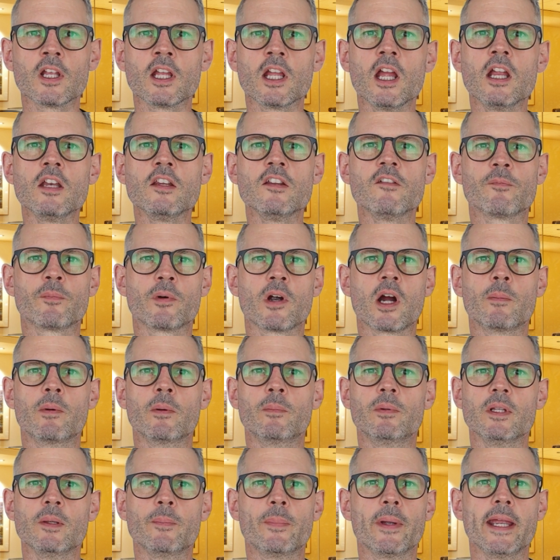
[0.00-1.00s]
and you've
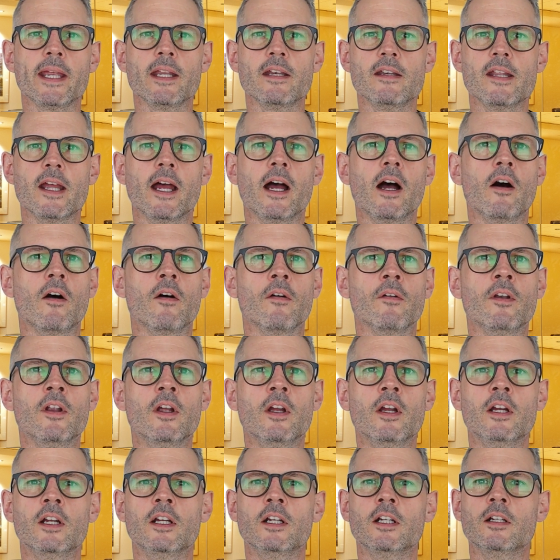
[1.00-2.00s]
probably paid down
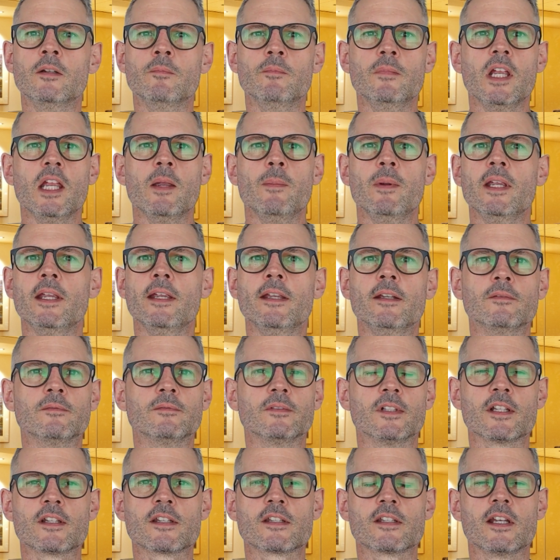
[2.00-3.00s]
maybe,
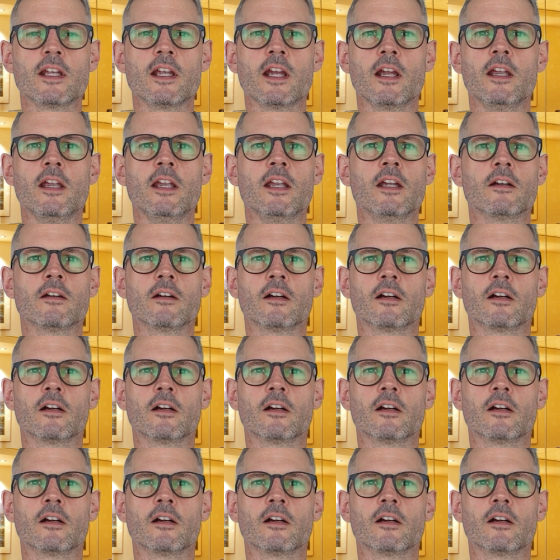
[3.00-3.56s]
let's say